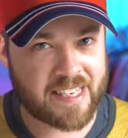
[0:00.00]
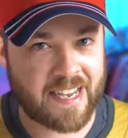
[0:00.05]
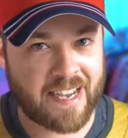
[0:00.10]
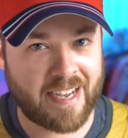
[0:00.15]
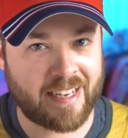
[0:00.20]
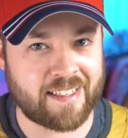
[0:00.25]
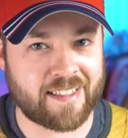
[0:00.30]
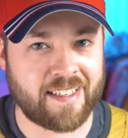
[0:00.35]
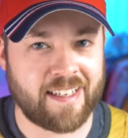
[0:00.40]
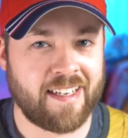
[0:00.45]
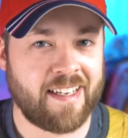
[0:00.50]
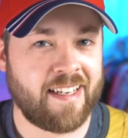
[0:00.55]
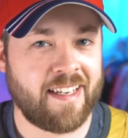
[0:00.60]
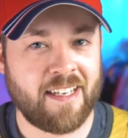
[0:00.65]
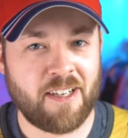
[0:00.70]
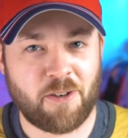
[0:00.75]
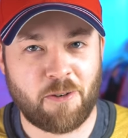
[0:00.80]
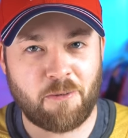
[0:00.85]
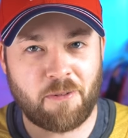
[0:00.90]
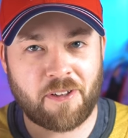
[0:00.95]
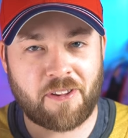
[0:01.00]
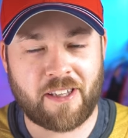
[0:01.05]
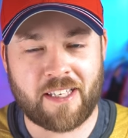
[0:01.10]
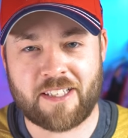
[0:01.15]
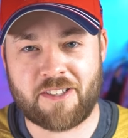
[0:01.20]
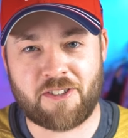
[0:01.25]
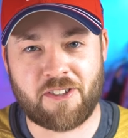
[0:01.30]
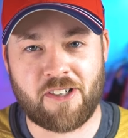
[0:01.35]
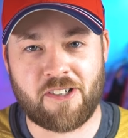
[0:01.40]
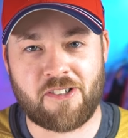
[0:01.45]
hat with
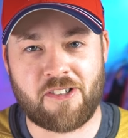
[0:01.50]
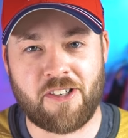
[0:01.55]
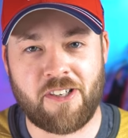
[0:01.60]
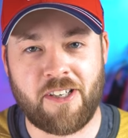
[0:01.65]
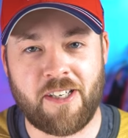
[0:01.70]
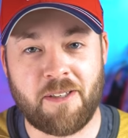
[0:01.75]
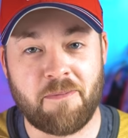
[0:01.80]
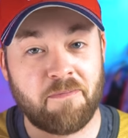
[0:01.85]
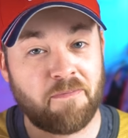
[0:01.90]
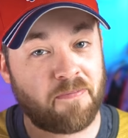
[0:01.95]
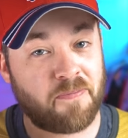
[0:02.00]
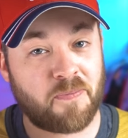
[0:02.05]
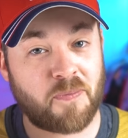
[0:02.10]
this jersey.